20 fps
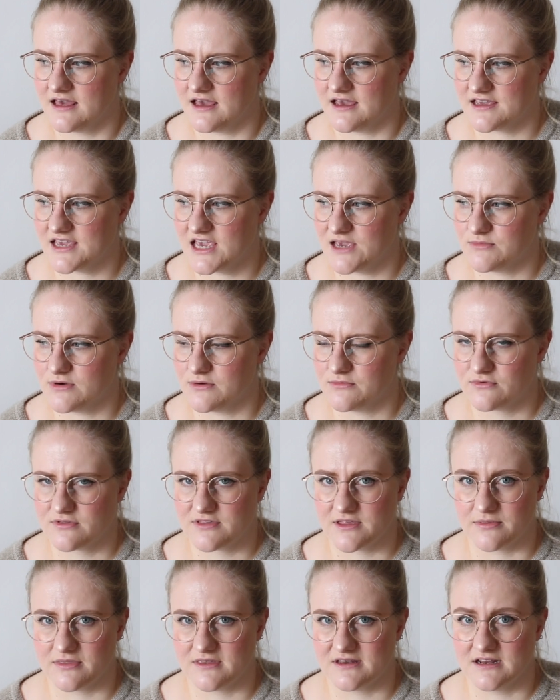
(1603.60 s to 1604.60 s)
I came up with
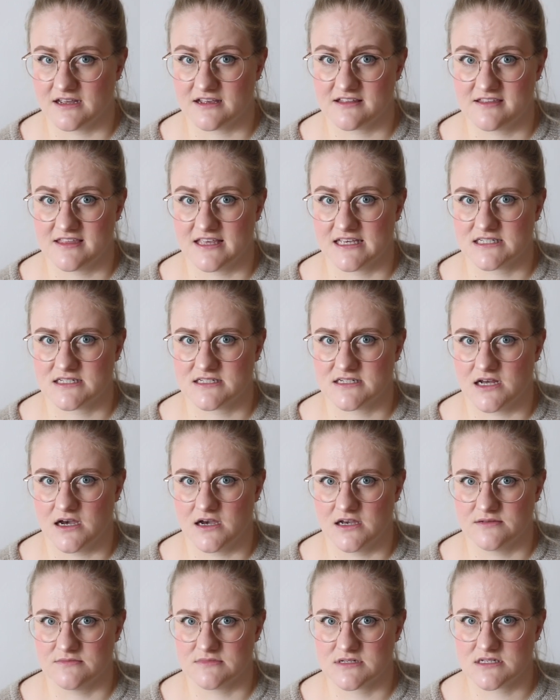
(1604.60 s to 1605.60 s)
something like 6
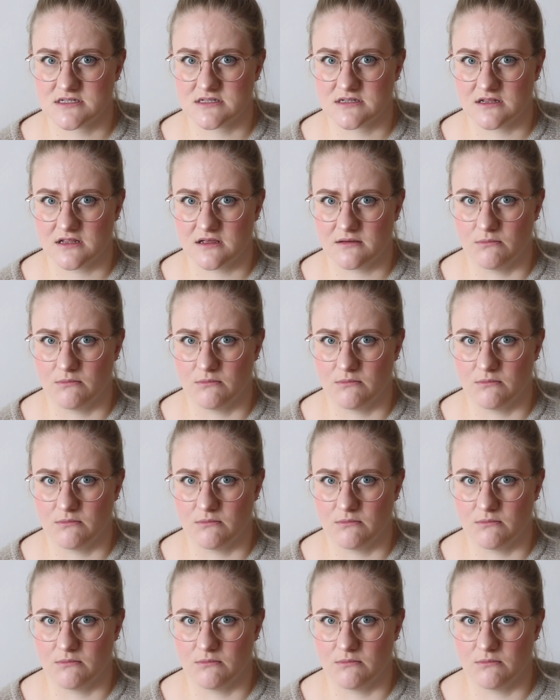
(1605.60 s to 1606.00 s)
times